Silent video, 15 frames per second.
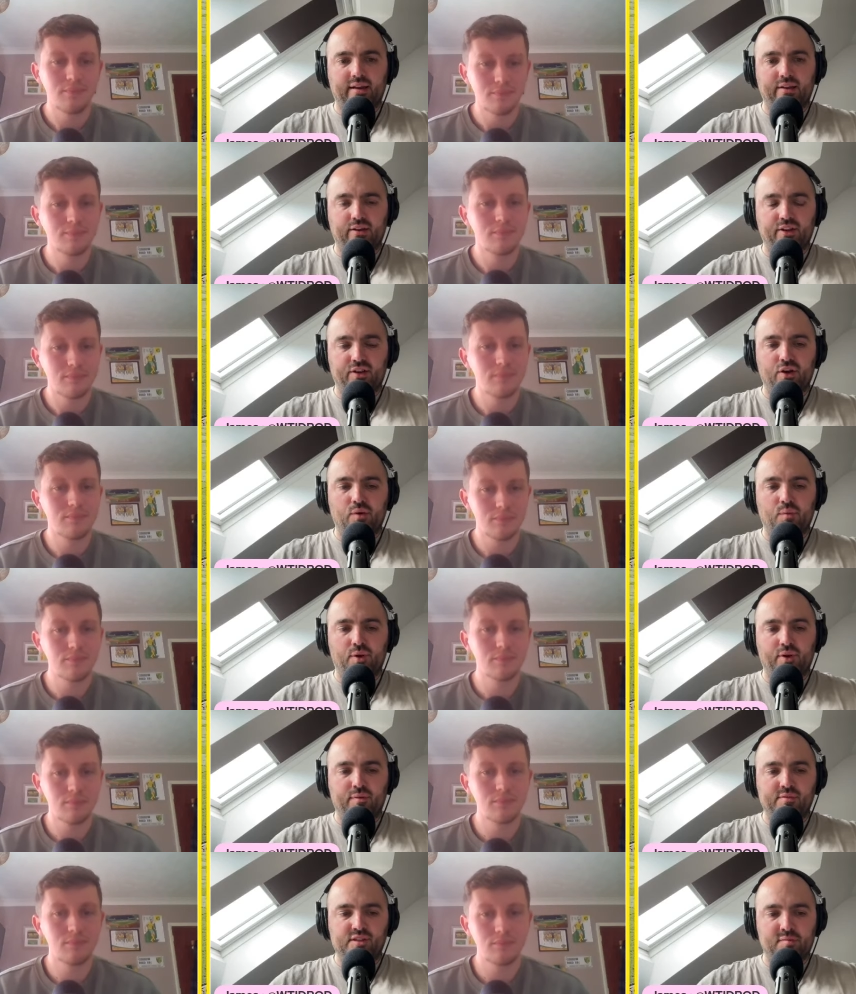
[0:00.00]
Speaker 1: You know, you don't
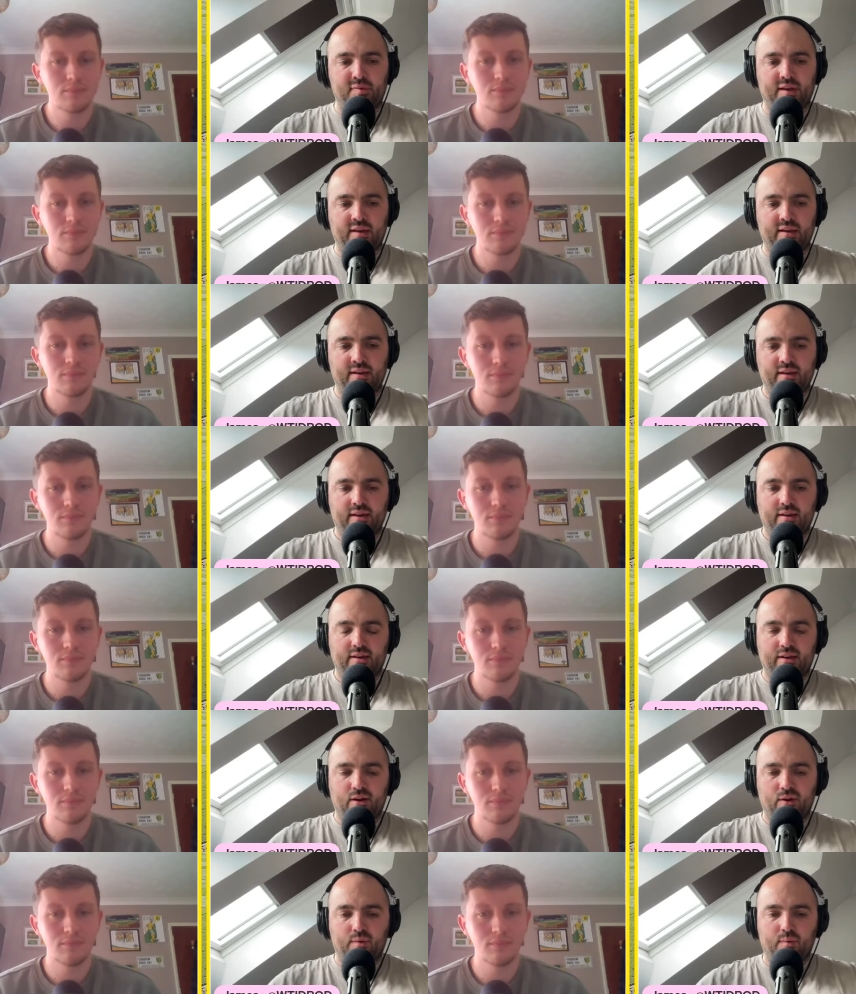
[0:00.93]
want them to be,
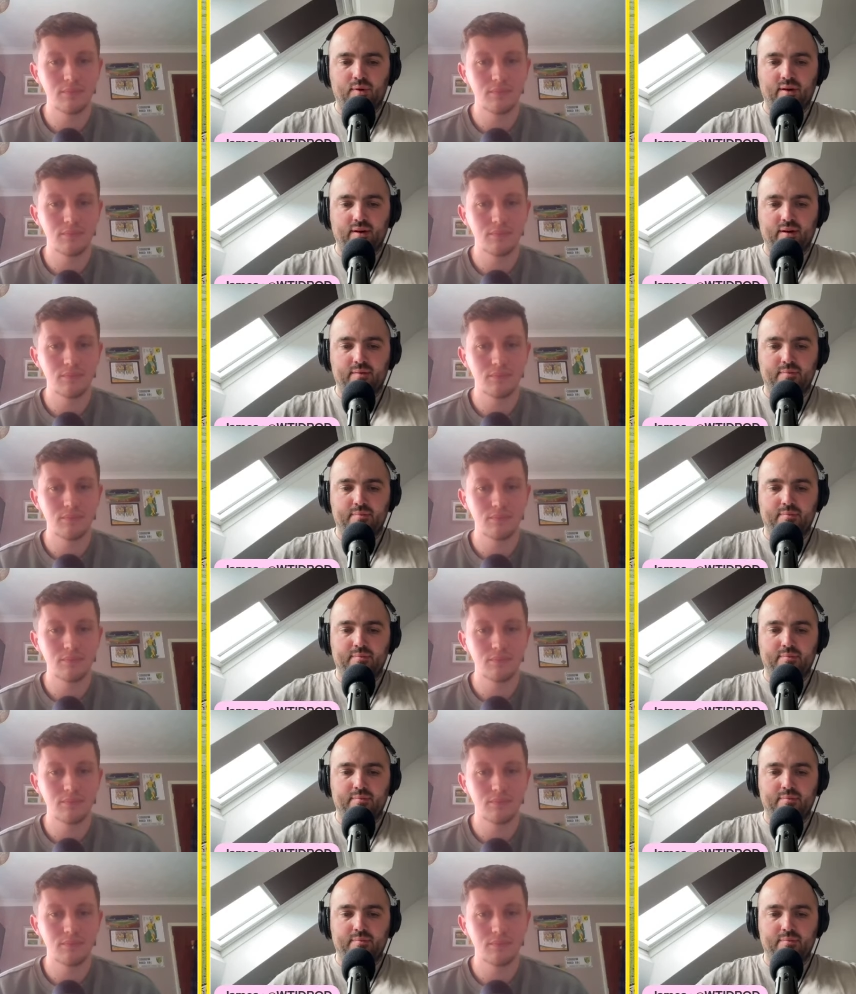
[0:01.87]
you know,